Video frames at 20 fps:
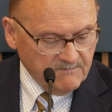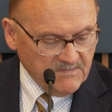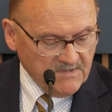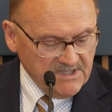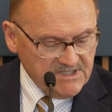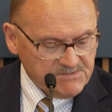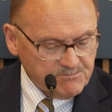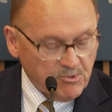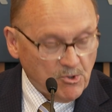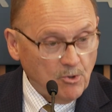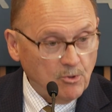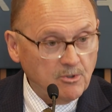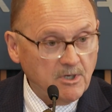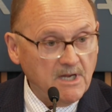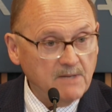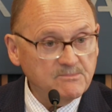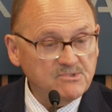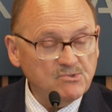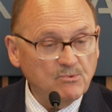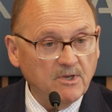These
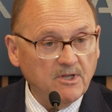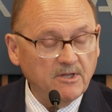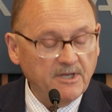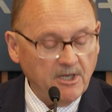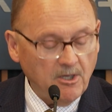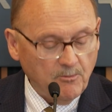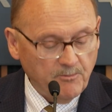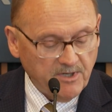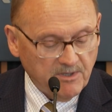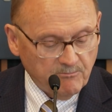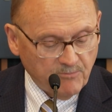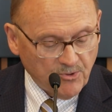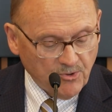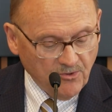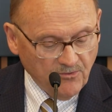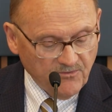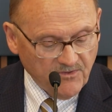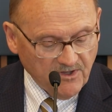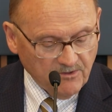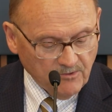programs will help
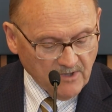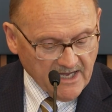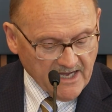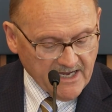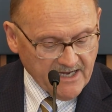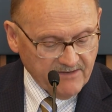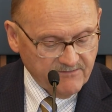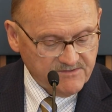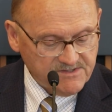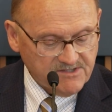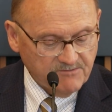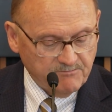improve the lives